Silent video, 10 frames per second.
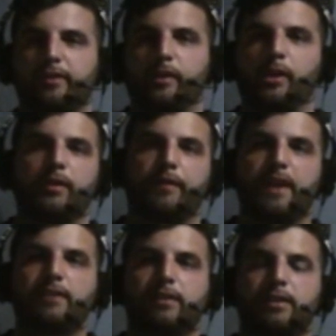the
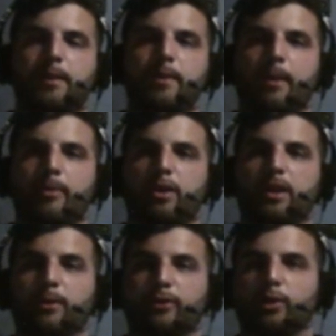face of the WWE
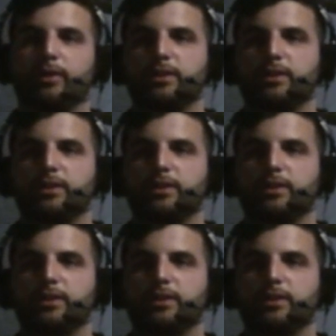that was holding the